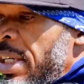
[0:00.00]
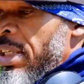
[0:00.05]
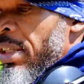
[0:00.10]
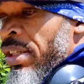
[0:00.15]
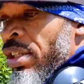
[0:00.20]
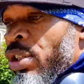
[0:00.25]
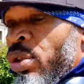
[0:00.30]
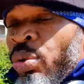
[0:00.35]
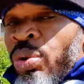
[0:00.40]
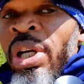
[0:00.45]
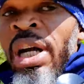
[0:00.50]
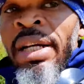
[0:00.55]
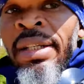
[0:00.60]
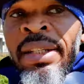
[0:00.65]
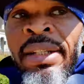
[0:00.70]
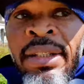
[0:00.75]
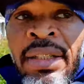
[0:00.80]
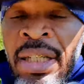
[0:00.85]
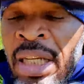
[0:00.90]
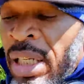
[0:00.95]
in the
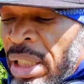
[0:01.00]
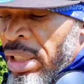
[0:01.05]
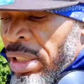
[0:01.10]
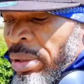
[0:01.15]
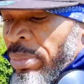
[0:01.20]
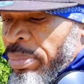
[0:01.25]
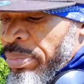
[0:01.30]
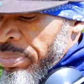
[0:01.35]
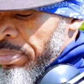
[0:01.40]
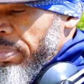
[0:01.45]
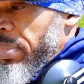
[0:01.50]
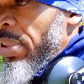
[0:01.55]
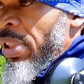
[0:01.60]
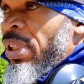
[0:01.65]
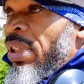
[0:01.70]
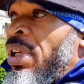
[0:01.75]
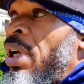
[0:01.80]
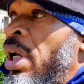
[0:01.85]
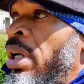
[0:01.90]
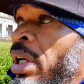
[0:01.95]
United Kingdom,
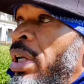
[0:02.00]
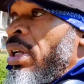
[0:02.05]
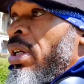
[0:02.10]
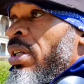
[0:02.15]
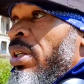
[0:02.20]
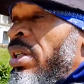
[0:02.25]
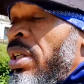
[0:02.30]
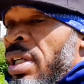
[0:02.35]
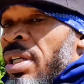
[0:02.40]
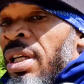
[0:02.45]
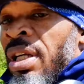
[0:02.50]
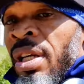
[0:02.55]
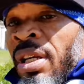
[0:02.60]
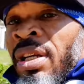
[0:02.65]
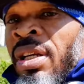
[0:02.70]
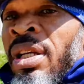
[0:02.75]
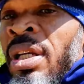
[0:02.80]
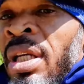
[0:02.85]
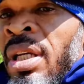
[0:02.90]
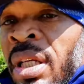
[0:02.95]
in London.
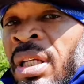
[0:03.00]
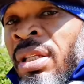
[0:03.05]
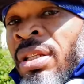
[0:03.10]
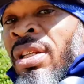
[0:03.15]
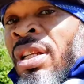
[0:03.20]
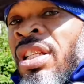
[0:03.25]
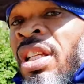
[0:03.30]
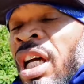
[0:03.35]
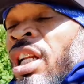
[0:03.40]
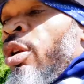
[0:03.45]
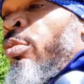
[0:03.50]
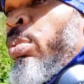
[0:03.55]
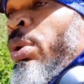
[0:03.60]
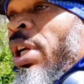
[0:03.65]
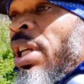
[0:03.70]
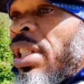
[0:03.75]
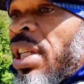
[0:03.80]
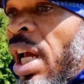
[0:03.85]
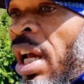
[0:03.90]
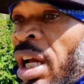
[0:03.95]
These are the
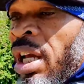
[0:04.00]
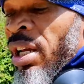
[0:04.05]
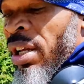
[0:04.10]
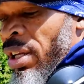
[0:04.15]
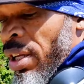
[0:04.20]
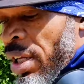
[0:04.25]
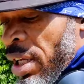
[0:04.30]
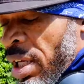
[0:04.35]
place I